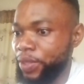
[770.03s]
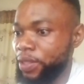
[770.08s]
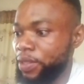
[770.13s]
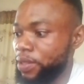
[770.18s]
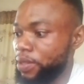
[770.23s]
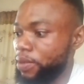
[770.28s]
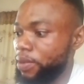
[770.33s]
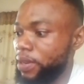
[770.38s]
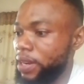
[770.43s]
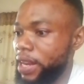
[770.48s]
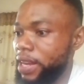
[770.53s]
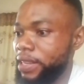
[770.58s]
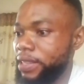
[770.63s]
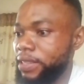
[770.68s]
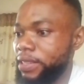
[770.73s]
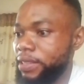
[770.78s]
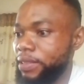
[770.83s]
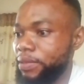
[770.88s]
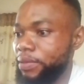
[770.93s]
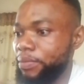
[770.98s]
So
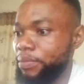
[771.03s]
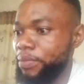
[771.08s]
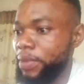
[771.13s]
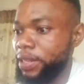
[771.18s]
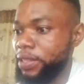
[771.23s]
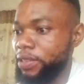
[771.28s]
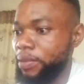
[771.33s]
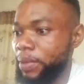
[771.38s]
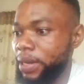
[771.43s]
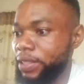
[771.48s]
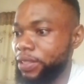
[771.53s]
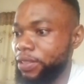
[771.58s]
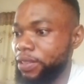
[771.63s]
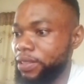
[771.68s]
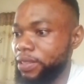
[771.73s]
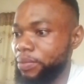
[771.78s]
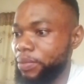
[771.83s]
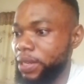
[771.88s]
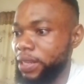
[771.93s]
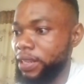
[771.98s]
let's make some
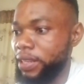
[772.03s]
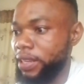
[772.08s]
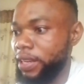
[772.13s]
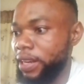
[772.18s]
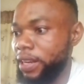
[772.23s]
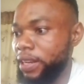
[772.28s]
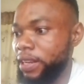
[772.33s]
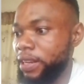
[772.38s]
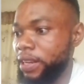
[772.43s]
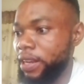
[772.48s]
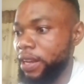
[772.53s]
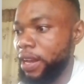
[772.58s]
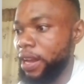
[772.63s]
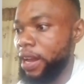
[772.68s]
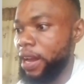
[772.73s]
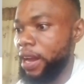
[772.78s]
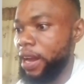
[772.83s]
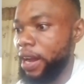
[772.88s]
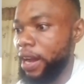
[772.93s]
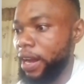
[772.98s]
adjustment here,
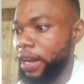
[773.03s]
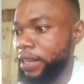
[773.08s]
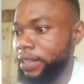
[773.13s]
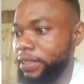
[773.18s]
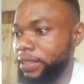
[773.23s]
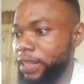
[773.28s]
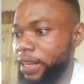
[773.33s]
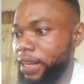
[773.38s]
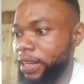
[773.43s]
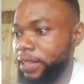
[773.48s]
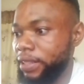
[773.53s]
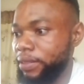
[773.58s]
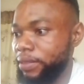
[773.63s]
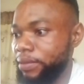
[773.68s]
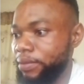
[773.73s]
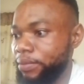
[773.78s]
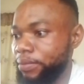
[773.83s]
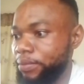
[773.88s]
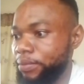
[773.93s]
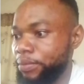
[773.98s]
and
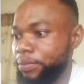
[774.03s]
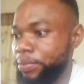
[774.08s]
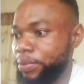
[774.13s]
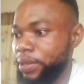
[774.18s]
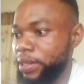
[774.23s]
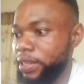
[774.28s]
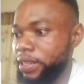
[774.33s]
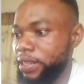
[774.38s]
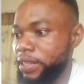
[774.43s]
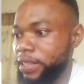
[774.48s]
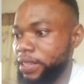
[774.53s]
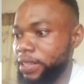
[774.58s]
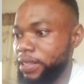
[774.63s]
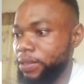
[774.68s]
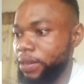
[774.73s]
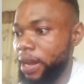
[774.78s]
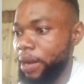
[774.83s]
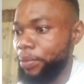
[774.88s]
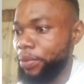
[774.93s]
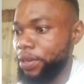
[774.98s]
then bring
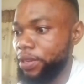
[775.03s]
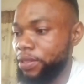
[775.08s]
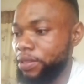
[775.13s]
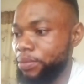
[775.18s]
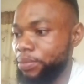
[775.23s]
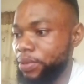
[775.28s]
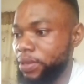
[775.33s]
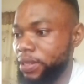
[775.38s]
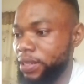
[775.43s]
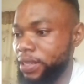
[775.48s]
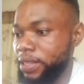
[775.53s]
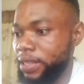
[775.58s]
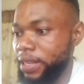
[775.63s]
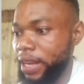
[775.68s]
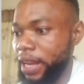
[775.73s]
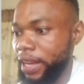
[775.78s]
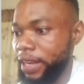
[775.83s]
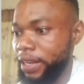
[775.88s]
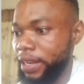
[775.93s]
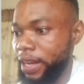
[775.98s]
this. I'm going to bring this
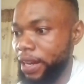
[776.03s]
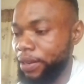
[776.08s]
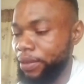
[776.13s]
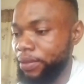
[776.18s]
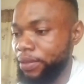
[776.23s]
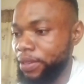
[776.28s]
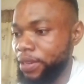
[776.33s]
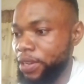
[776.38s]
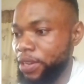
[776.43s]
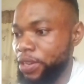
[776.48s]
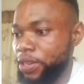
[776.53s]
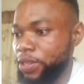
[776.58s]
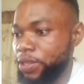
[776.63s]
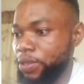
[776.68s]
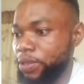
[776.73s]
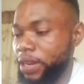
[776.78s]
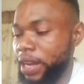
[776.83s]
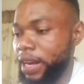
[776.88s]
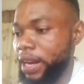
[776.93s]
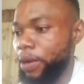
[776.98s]
line down
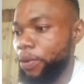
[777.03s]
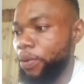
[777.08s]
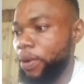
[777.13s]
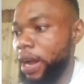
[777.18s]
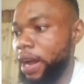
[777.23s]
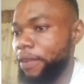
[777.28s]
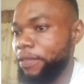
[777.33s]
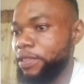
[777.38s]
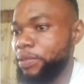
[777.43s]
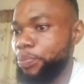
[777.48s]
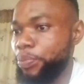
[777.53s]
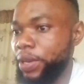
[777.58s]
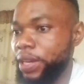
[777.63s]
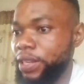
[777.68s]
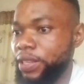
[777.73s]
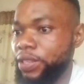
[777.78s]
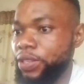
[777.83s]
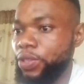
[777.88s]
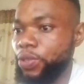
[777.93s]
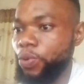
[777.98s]
so that I will have
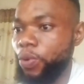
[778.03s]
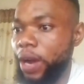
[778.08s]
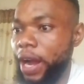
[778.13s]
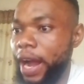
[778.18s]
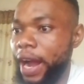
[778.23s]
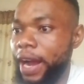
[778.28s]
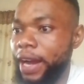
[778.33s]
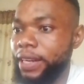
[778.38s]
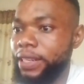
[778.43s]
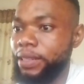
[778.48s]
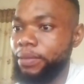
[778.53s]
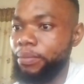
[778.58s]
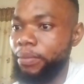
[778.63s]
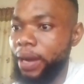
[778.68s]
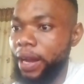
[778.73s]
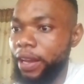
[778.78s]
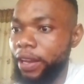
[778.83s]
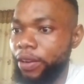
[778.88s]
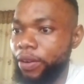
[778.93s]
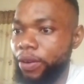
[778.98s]
space to add
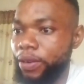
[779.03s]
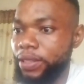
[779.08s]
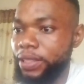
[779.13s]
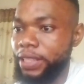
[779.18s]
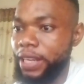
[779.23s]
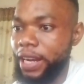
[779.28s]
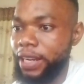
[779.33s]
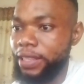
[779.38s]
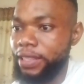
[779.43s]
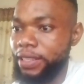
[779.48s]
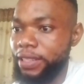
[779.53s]
my contact